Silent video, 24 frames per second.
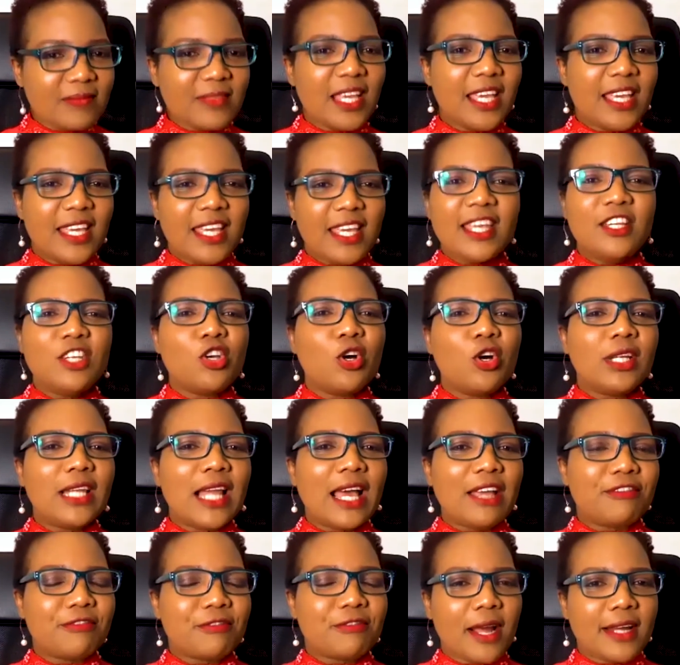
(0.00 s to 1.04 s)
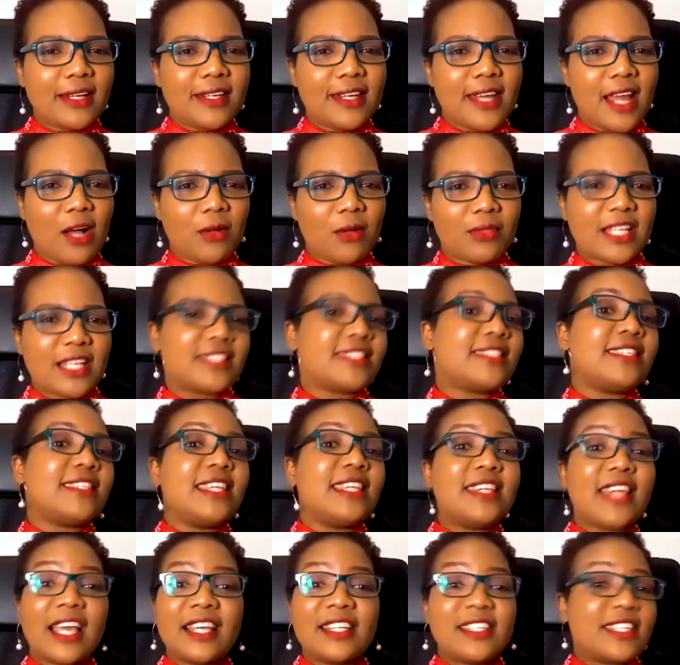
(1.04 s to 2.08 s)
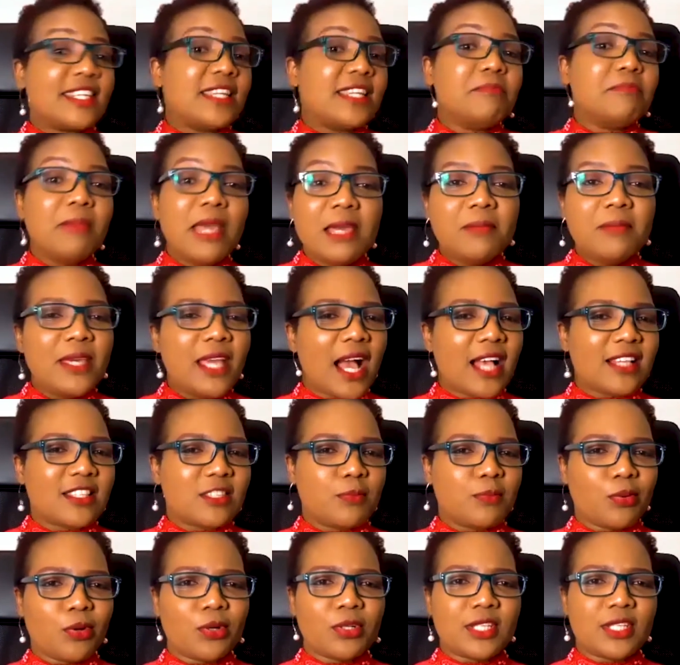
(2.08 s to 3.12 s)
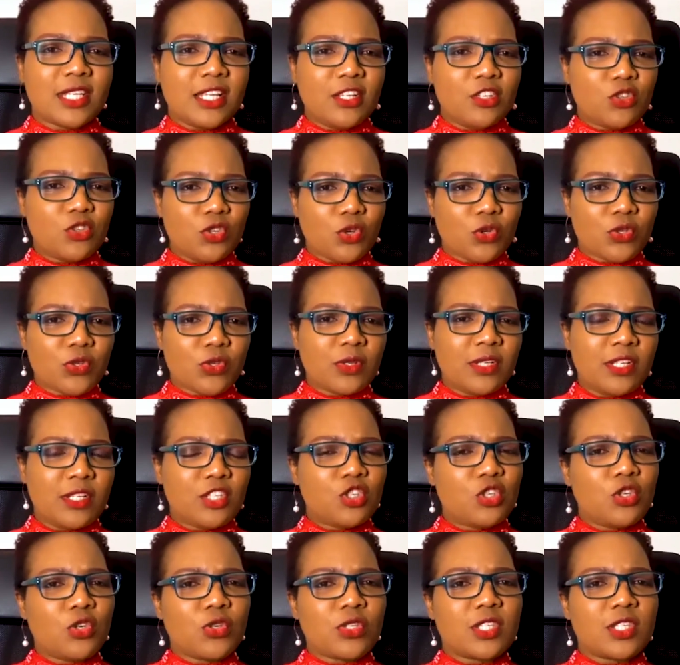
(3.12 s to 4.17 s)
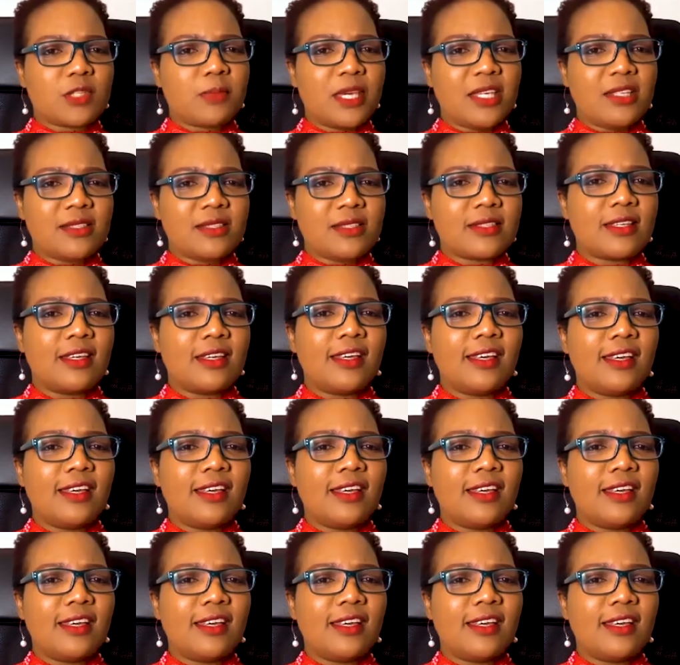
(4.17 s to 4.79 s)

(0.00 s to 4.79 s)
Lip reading: in your life right now that C19 maybe has brought into your space?